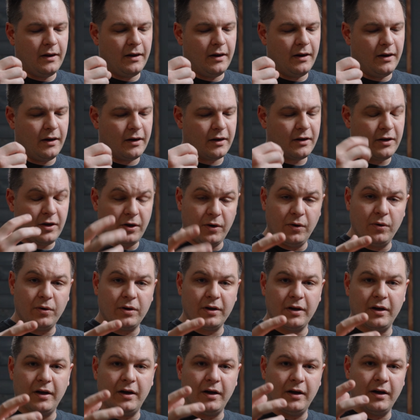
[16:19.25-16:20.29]

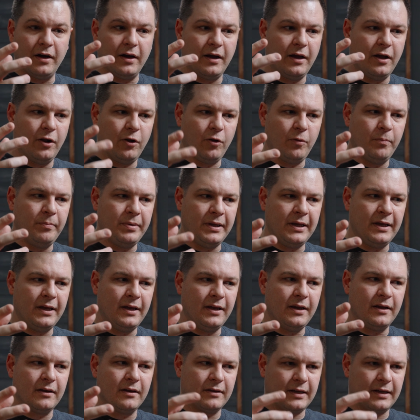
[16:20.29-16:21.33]
Coke
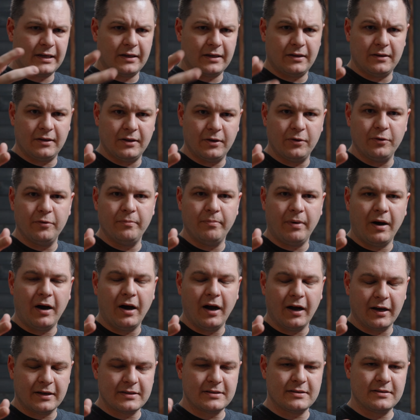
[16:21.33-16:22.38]
LB, like a load
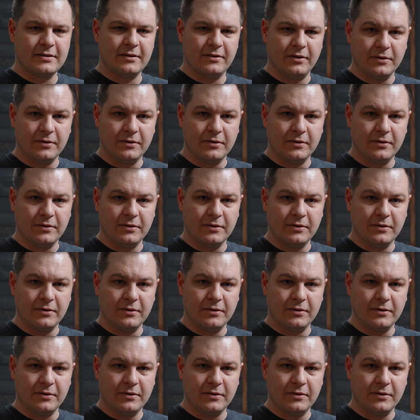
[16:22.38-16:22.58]
box.